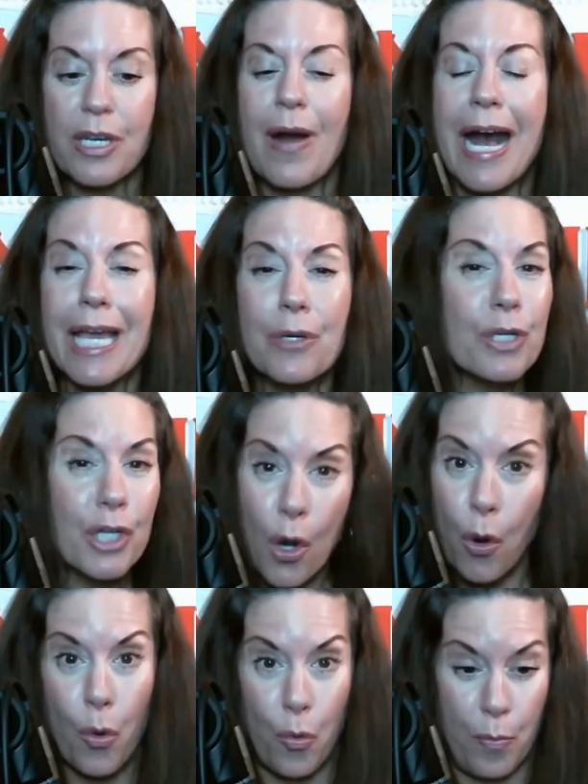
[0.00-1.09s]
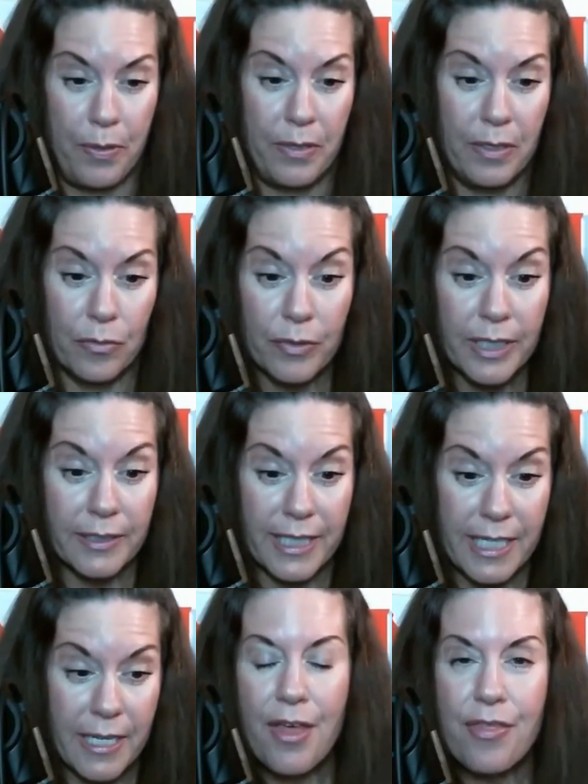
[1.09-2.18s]
Now, I would hope
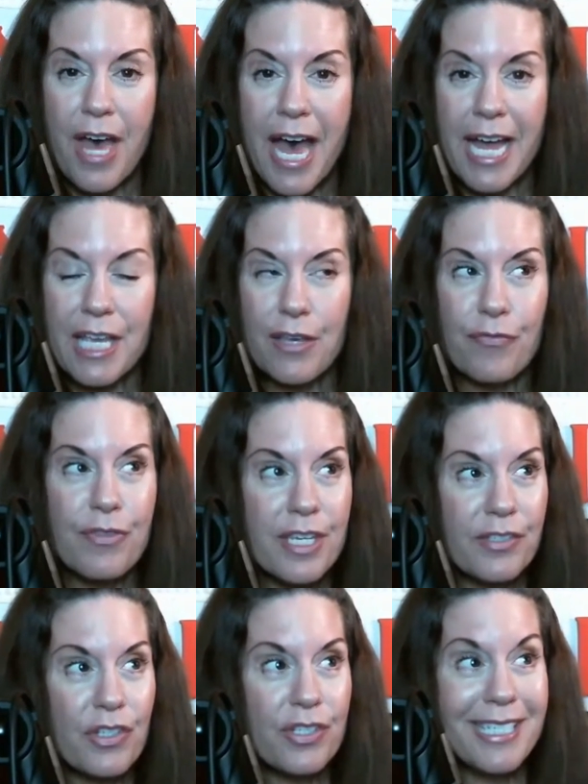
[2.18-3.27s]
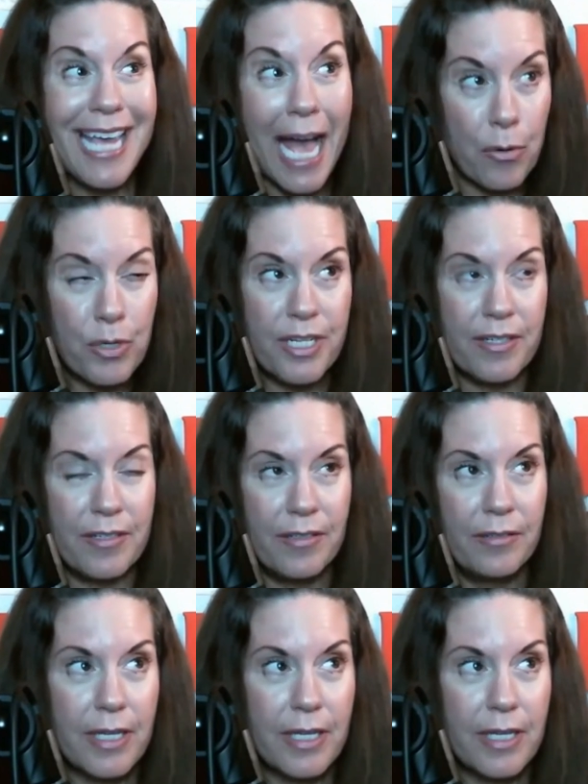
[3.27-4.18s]
really that if this is touted